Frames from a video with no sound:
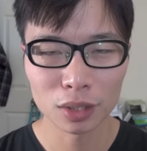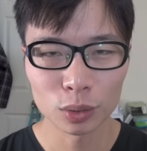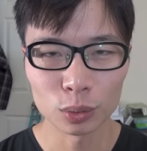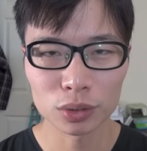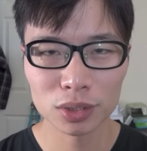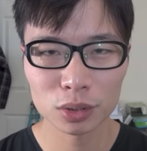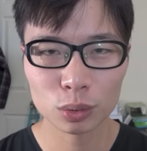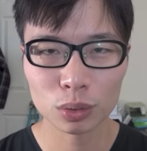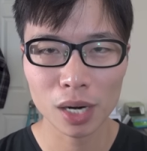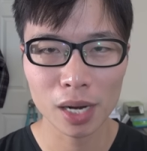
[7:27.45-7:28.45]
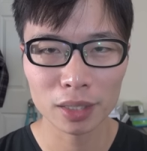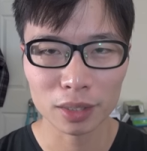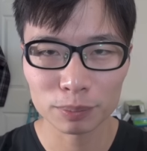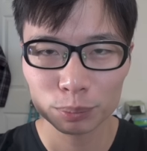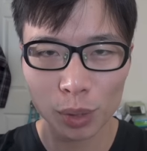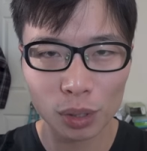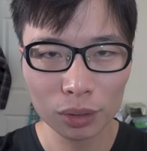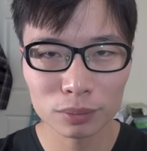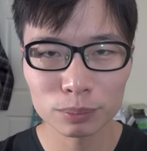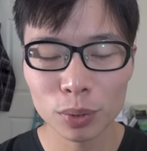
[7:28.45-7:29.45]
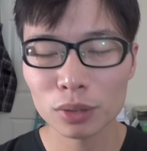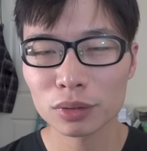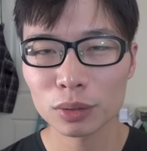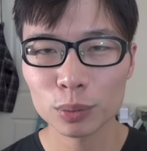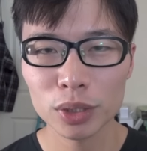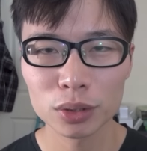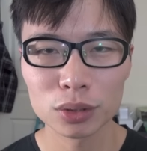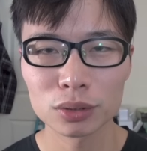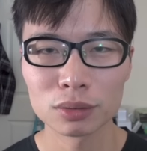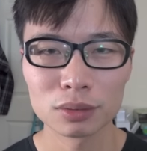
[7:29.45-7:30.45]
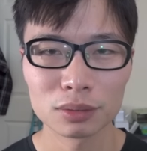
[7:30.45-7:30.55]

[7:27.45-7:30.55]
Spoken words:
who just cry like, burn the rich,